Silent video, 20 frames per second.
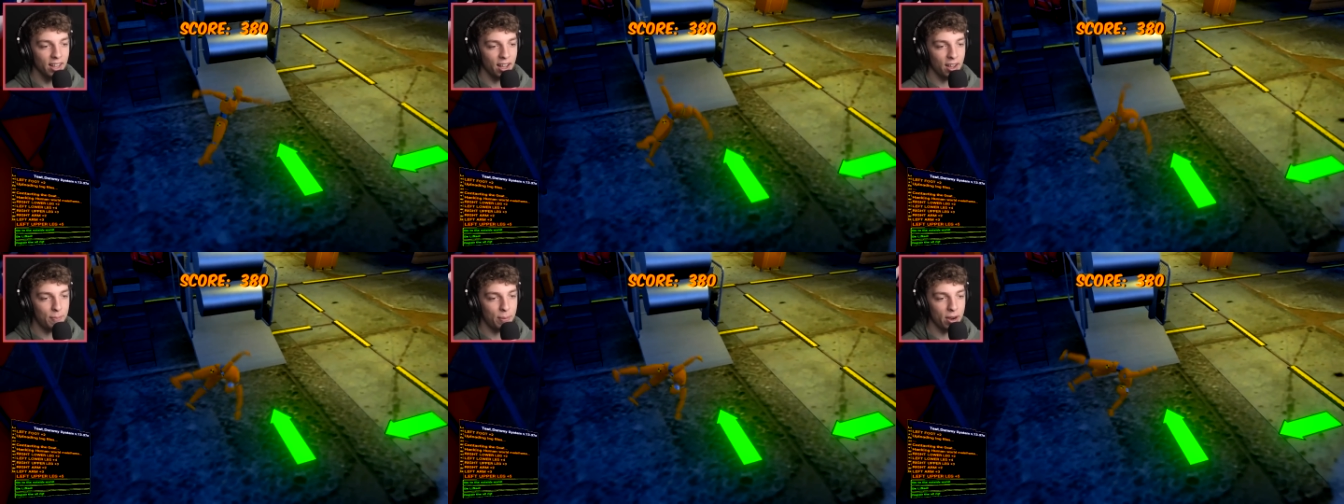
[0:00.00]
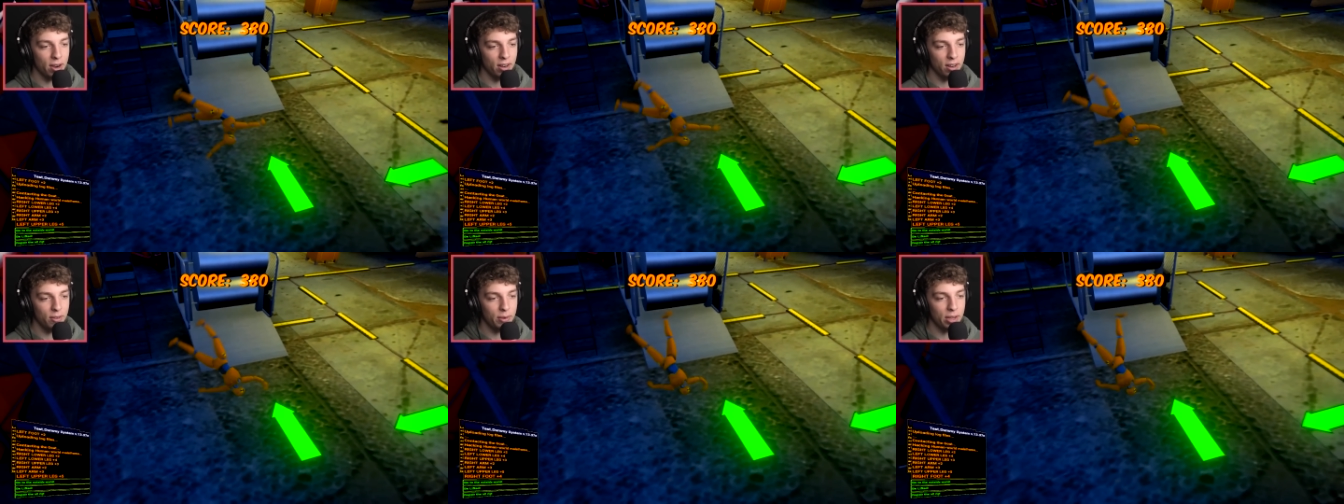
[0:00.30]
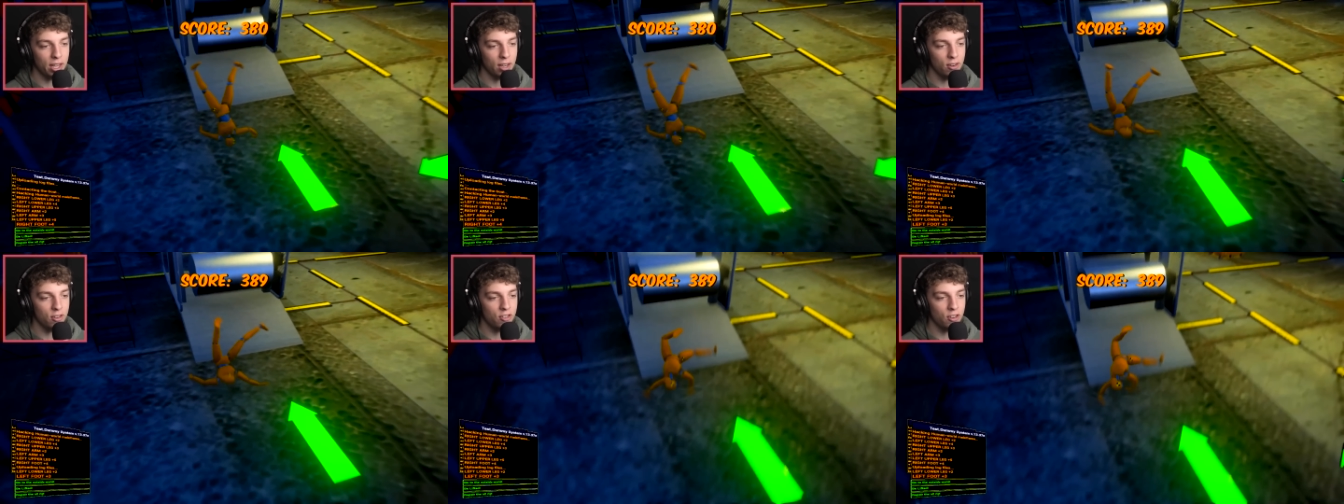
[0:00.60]
Apparently,
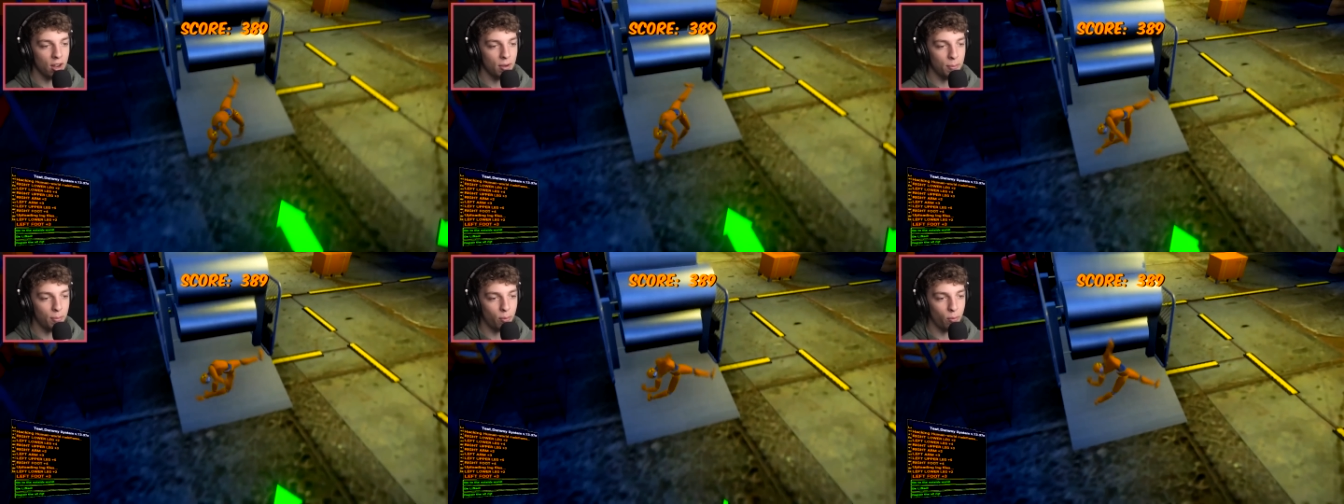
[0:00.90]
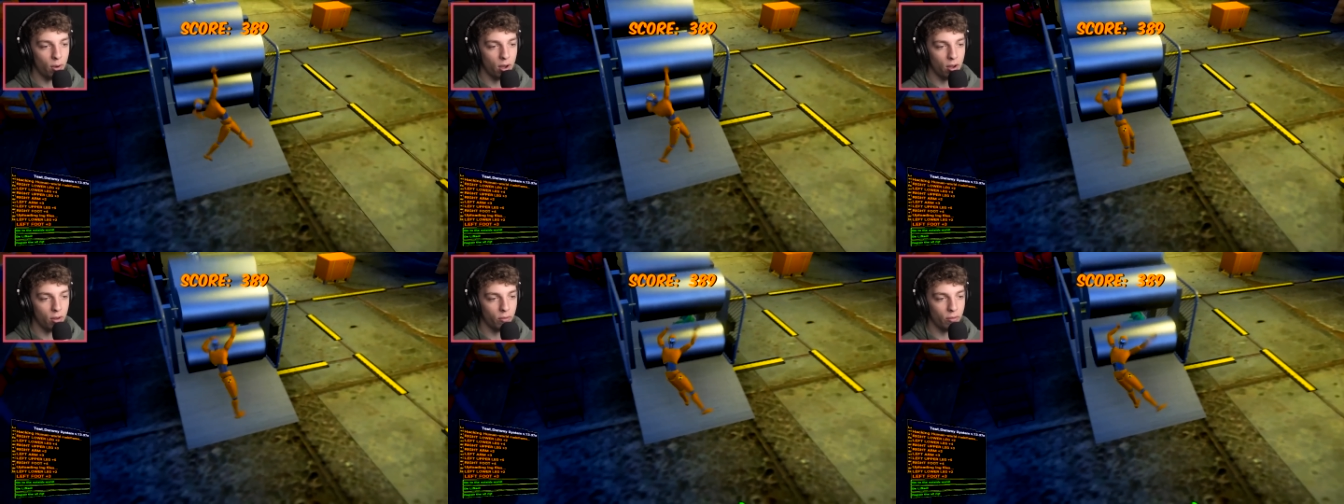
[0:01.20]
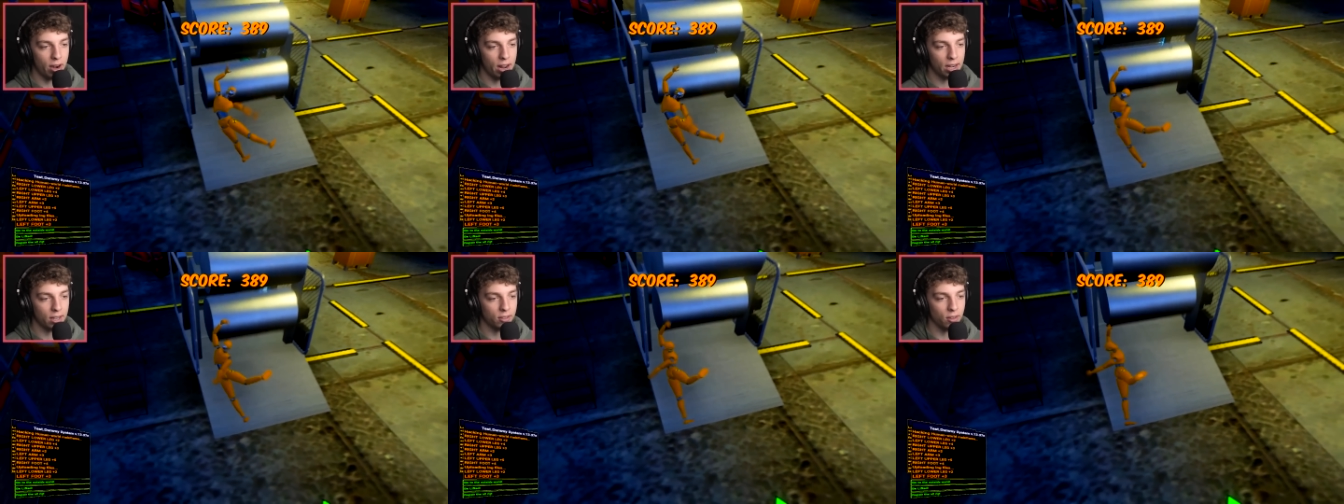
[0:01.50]
we can jump while
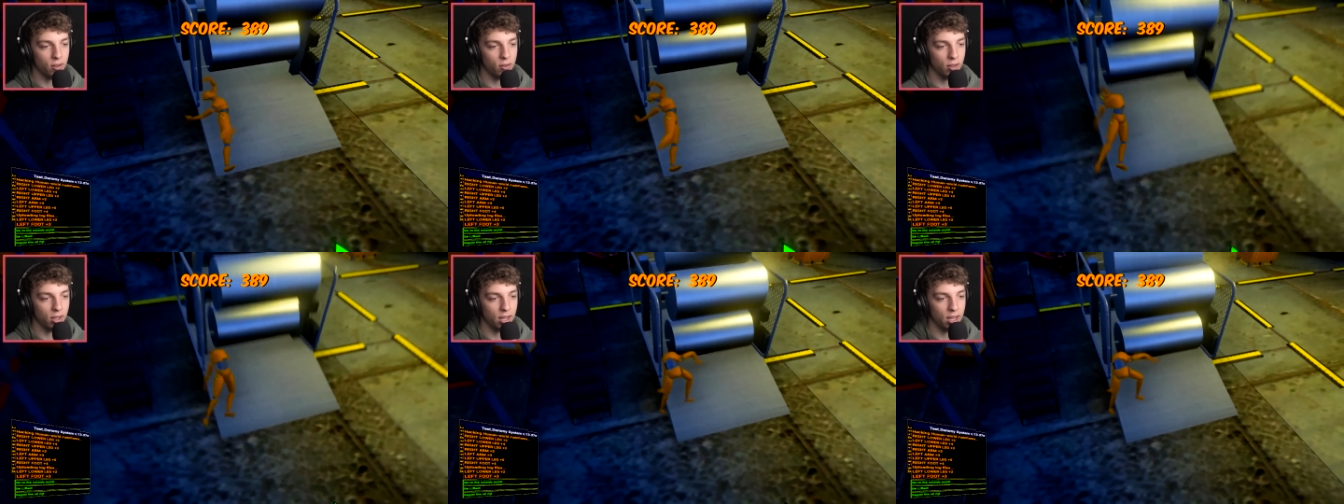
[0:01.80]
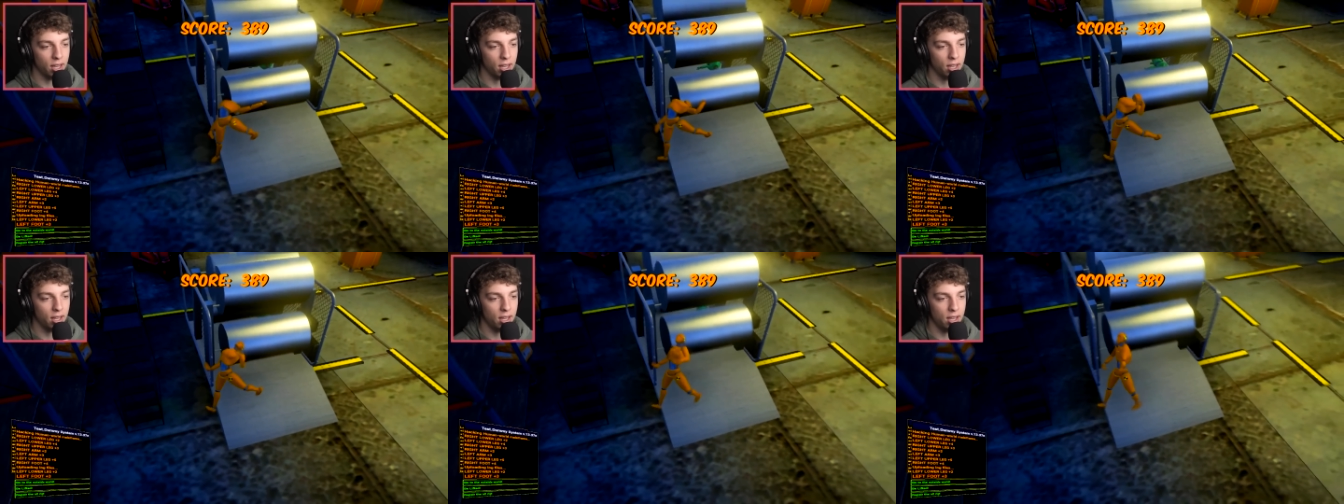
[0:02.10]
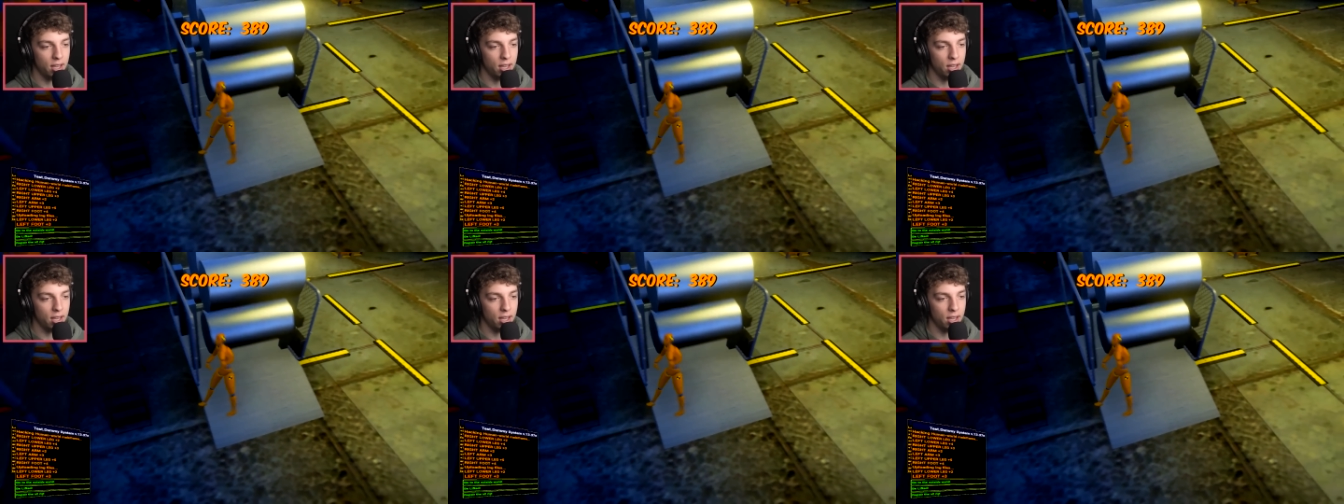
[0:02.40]
ragdolling.